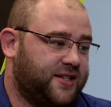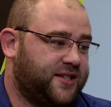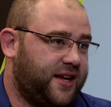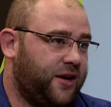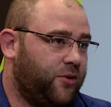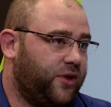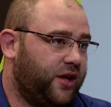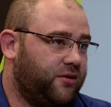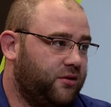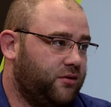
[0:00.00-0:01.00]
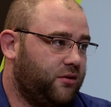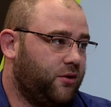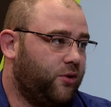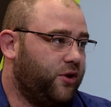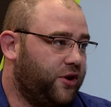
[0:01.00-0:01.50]
to see all the
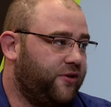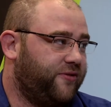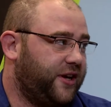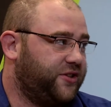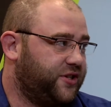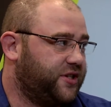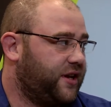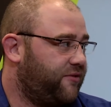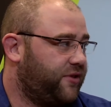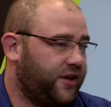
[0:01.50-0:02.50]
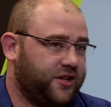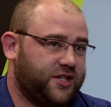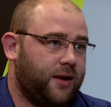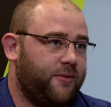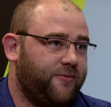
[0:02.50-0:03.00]
new features and everything
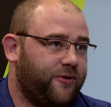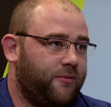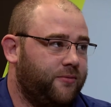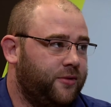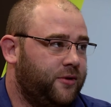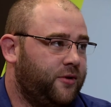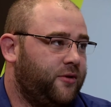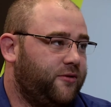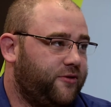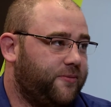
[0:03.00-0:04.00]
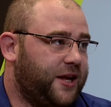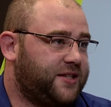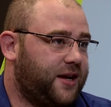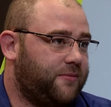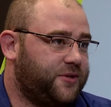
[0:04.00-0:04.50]
that's coming from
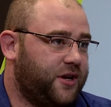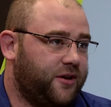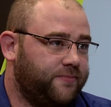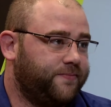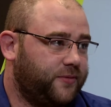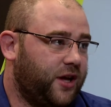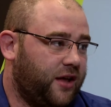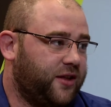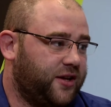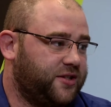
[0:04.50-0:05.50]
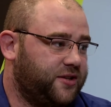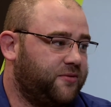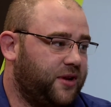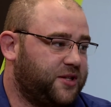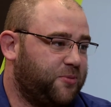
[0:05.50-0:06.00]
NetApp. So yeah, I think
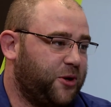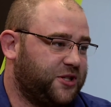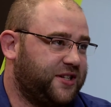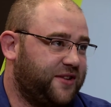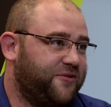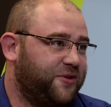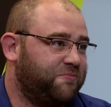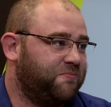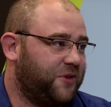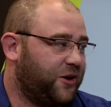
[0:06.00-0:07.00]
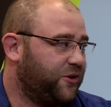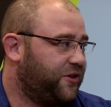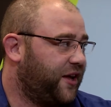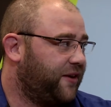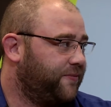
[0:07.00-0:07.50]
it's a positive and a good
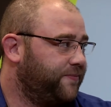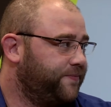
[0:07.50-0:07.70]
thing.